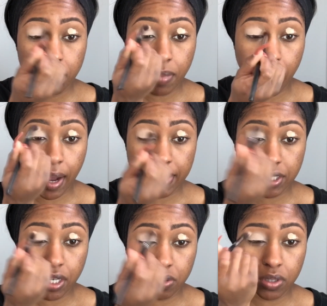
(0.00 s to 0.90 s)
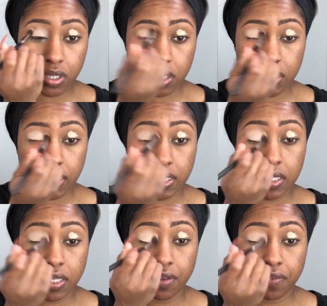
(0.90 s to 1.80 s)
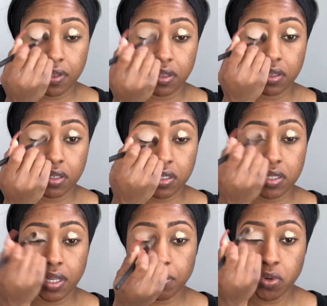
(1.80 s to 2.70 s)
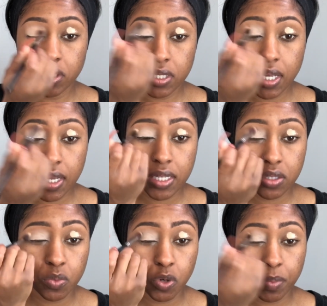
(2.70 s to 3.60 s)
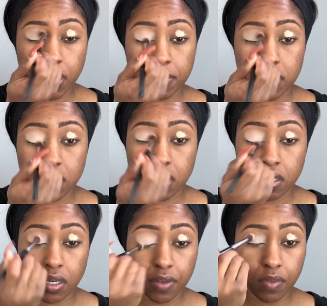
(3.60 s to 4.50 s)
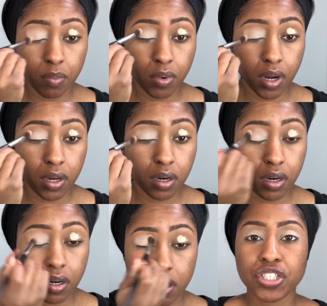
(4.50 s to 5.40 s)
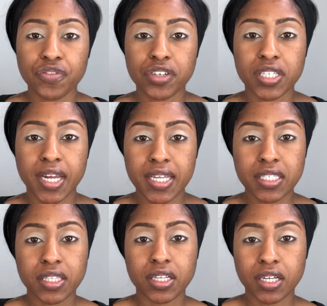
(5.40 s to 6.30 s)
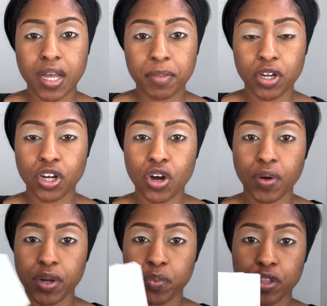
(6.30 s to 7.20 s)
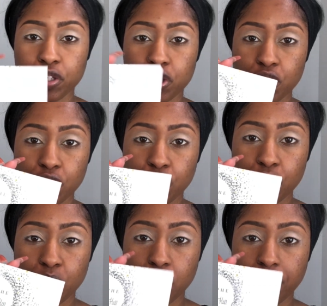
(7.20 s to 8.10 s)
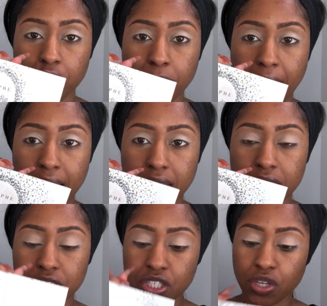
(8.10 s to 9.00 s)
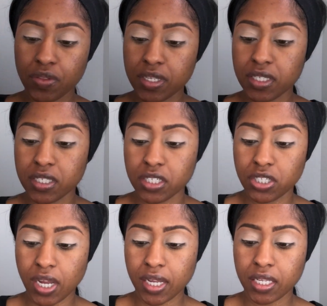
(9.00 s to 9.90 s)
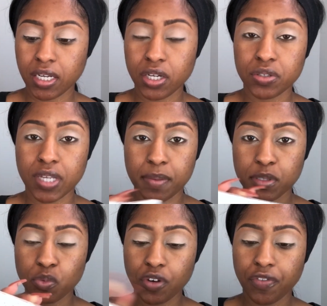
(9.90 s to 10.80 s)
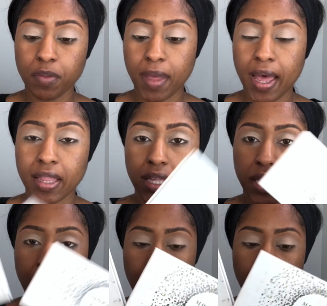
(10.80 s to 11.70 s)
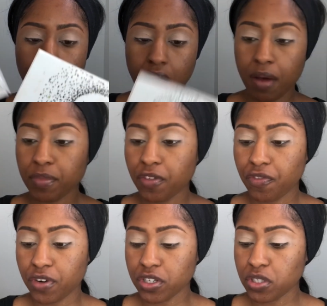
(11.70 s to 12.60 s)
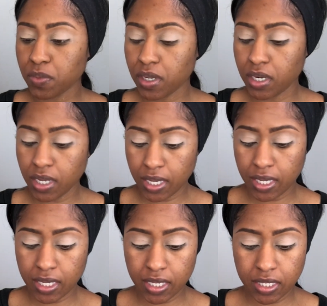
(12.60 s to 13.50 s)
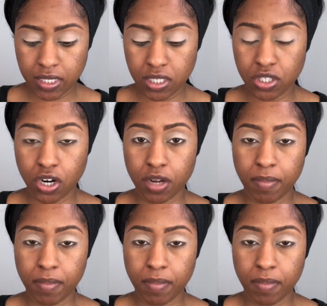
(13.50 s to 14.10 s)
my eyeshadow looks, like to see if it looks like more intense or more pigmented or even brighter. So for today's look, I'm gonna go in with two Morphe palettes. So this is the Jaclyn Hill times Morphe palette. The first one is Dark